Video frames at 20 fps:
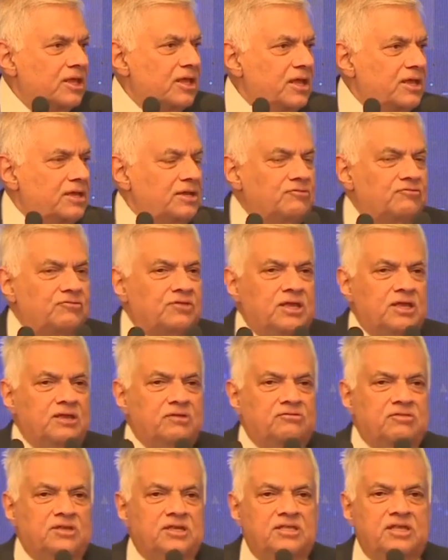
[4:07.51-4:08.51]
And if they
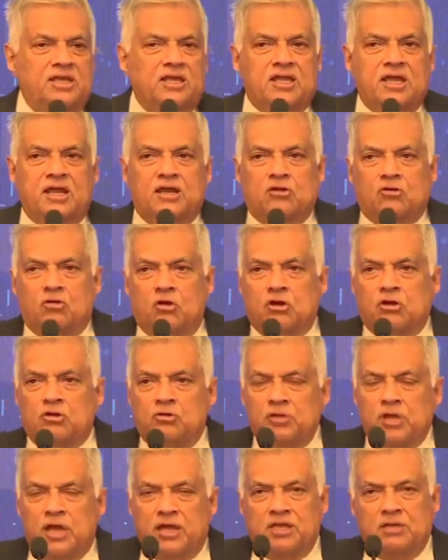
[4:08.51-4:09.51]
say they can talk to
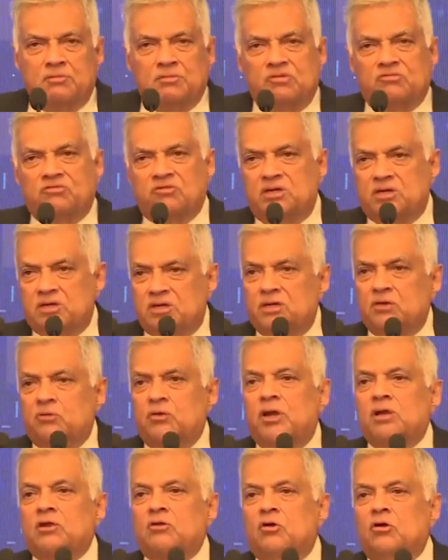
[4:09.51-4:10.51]
the IMF, certainly go
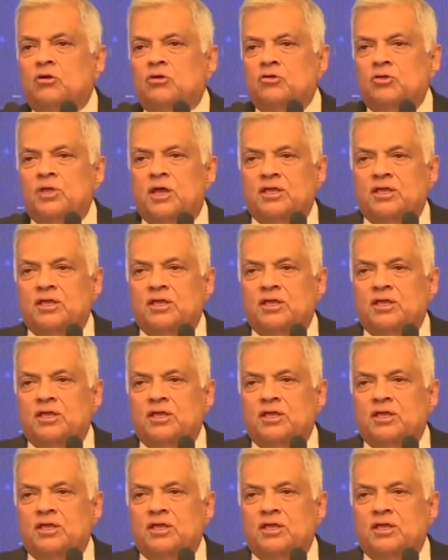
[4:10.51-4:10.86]
and talk to the